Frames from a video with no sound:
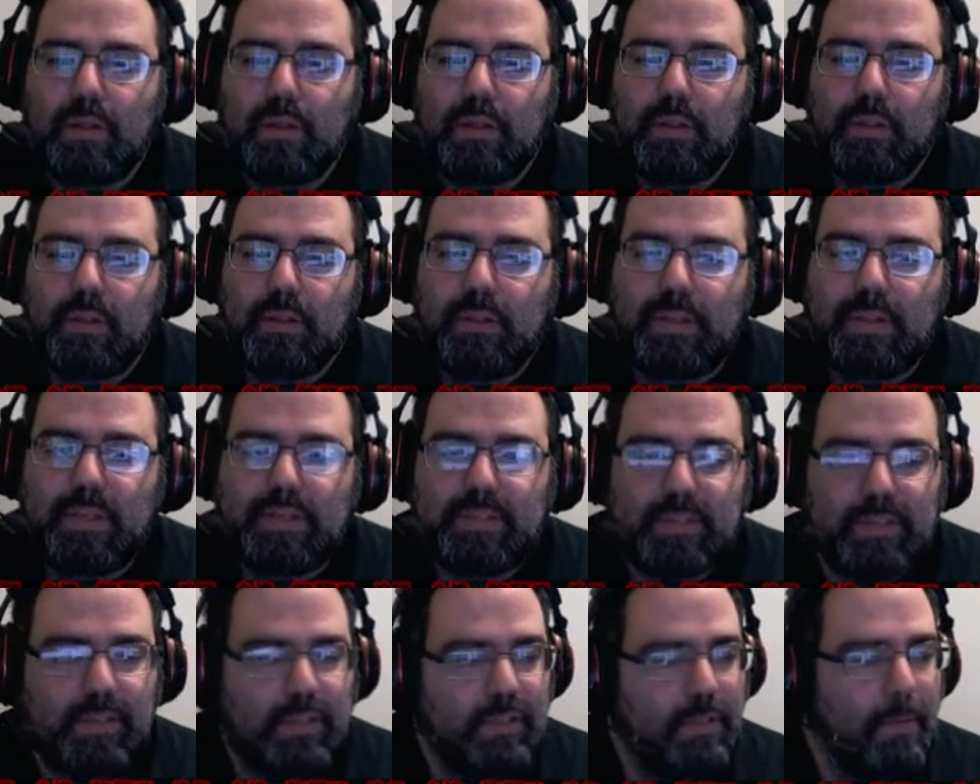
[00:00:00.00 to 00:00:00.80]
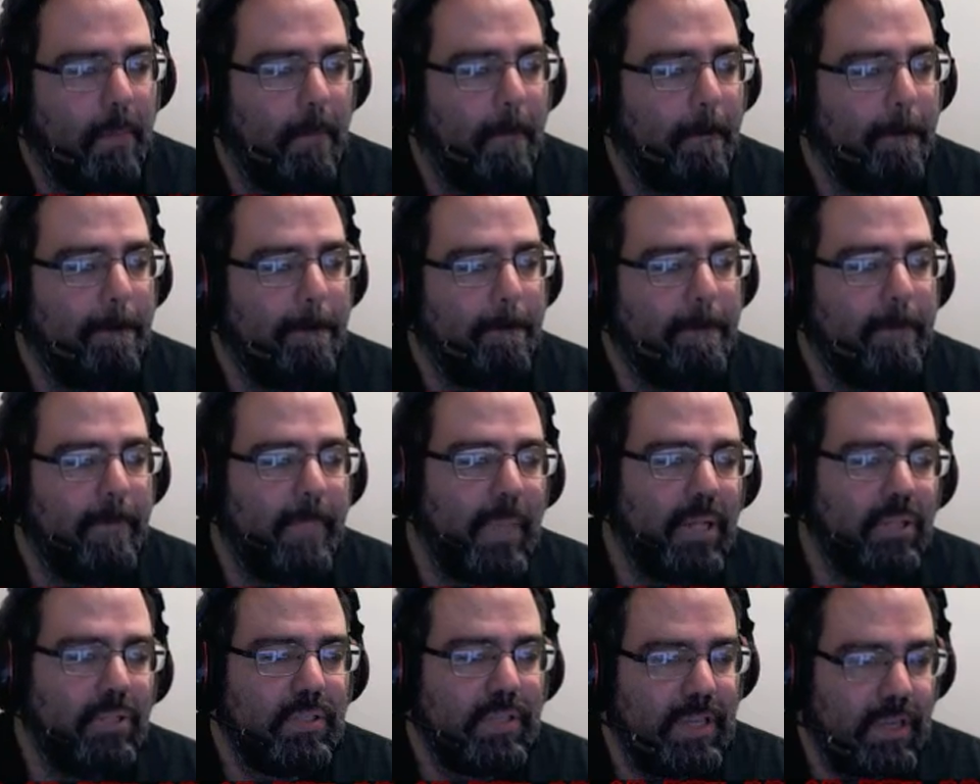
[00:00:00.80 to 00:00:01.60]
This is
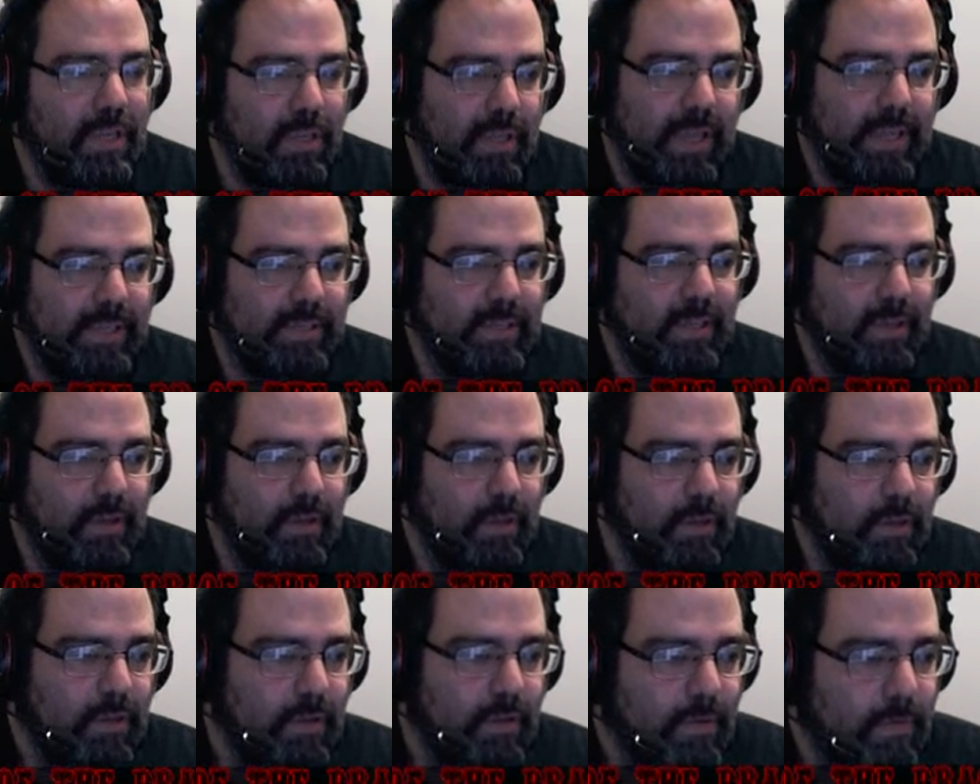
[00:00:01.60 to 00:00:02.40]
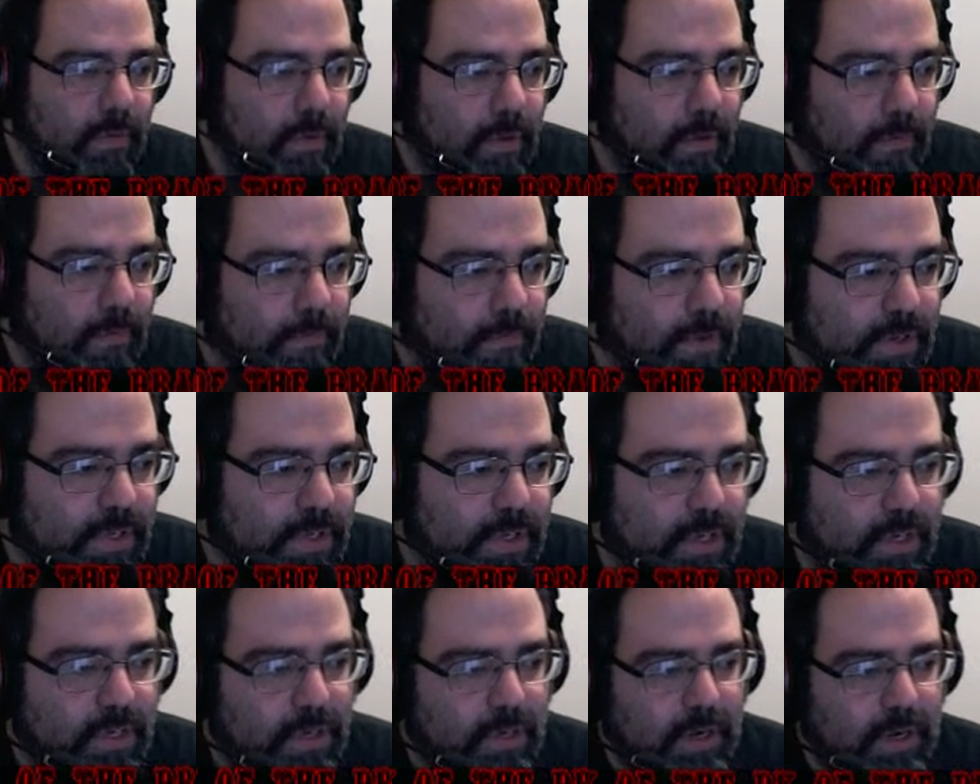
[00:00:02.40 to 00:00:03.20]
multi-classing. First
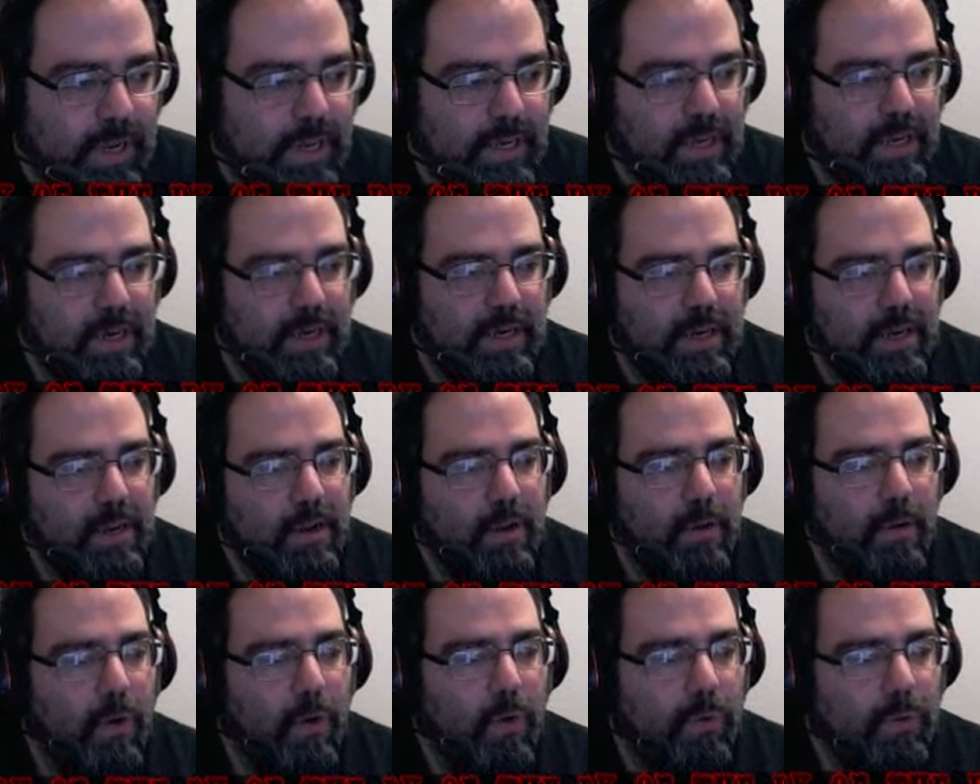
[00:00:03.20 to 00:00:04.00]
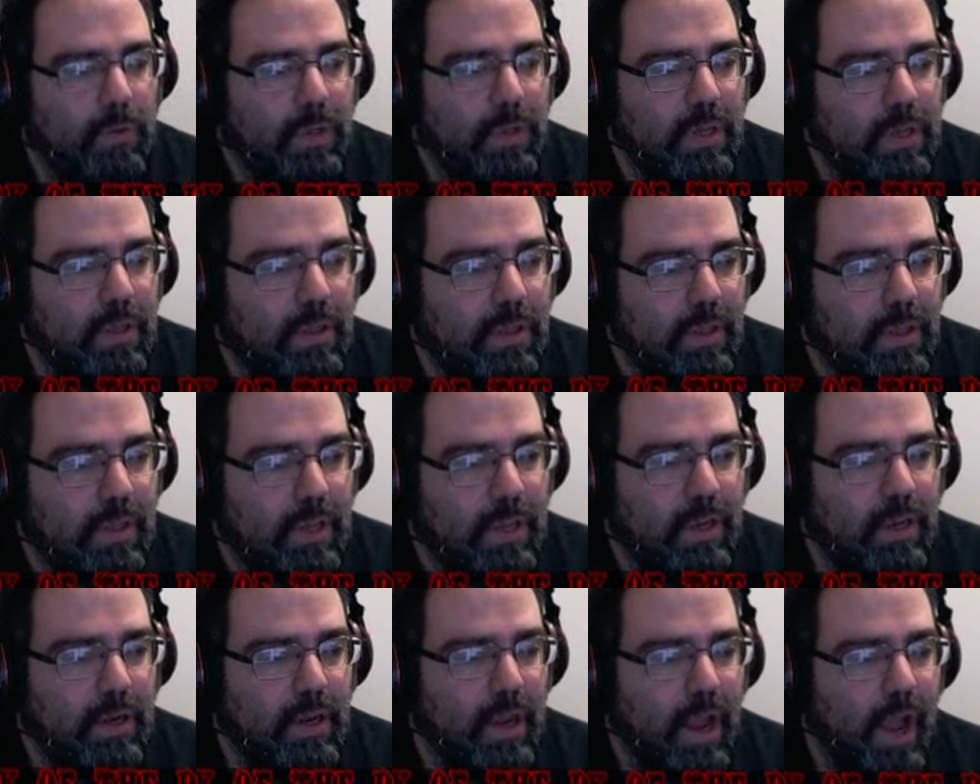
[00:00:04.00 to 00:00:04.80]
edition AD&D, only
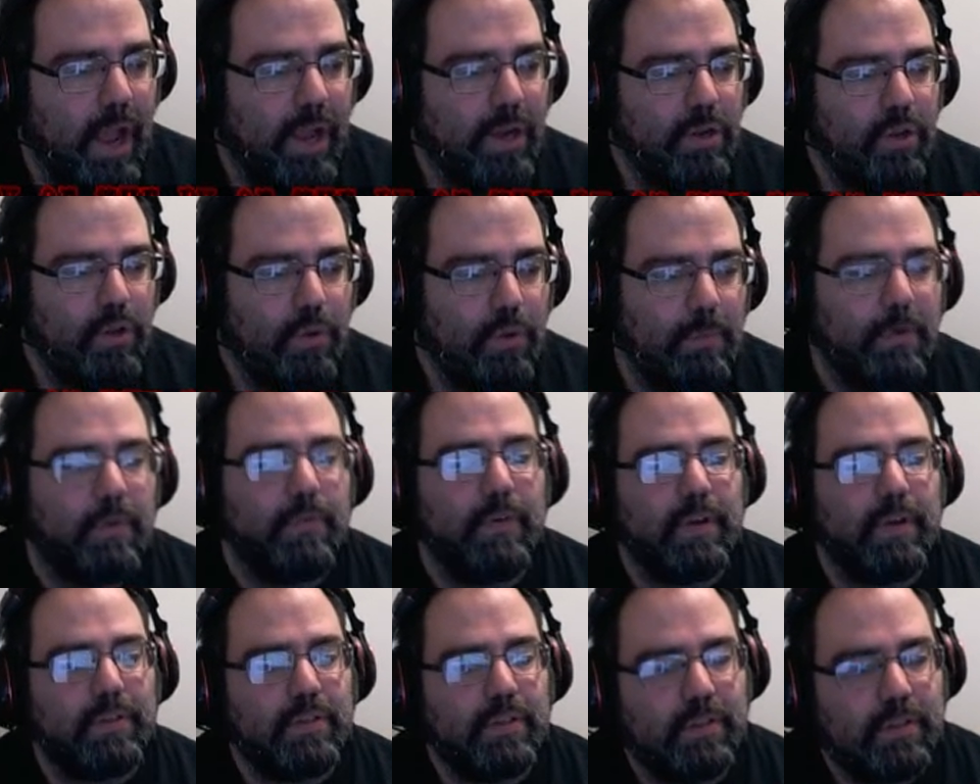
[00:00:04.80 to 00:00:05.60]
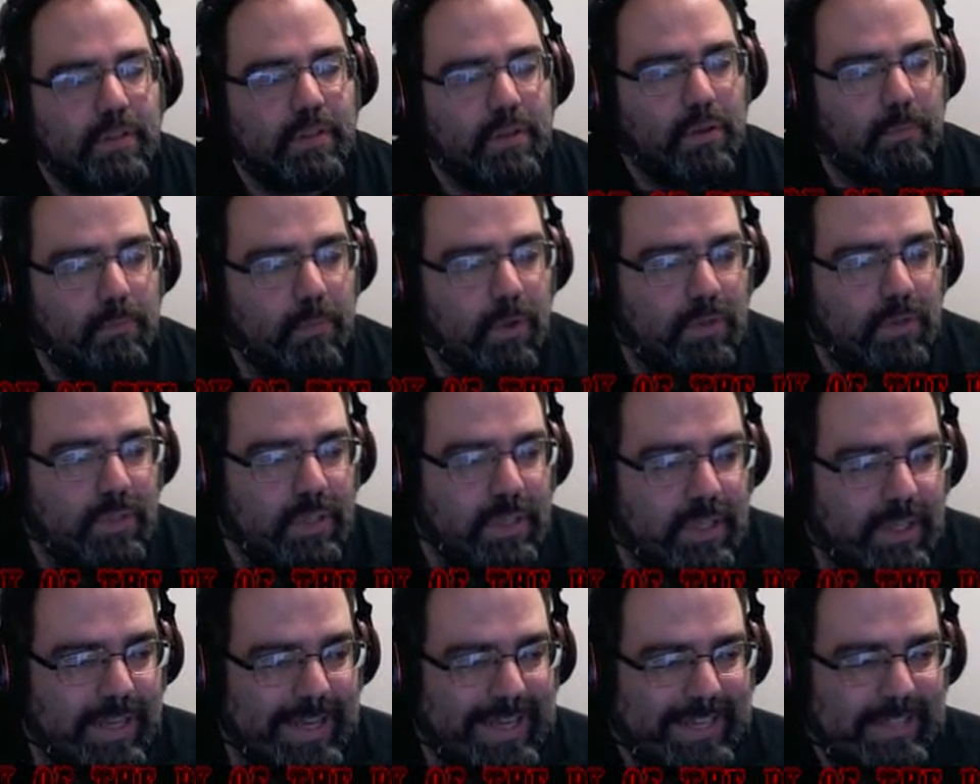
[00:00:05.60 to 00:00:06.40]
the non-human races could
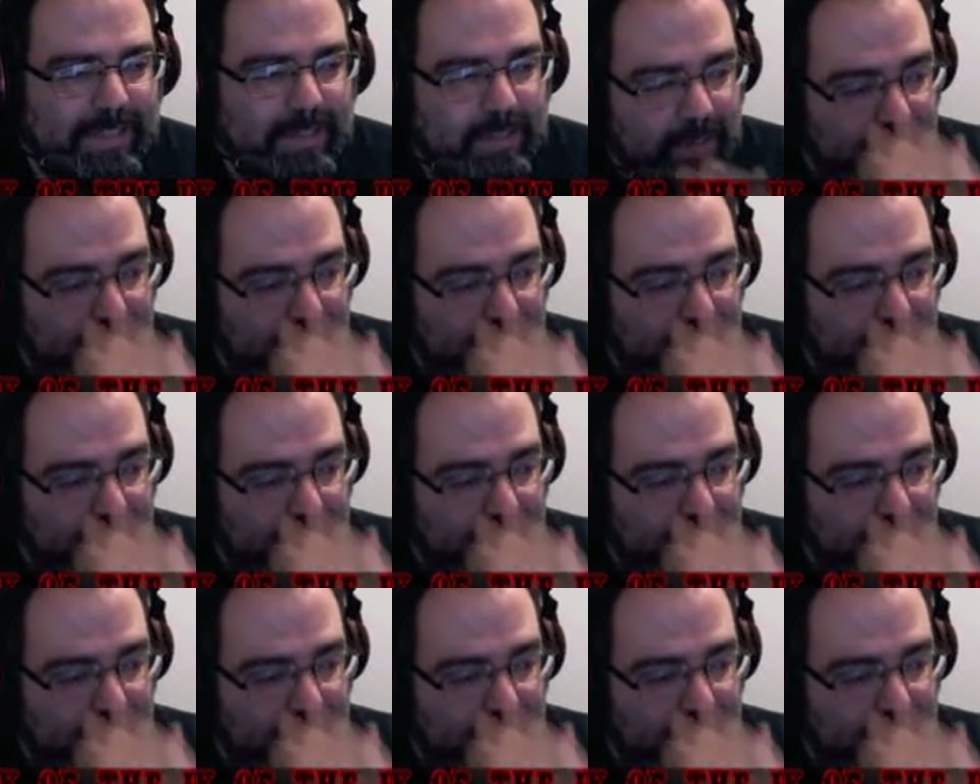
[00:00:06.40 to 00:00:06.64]
multi-class,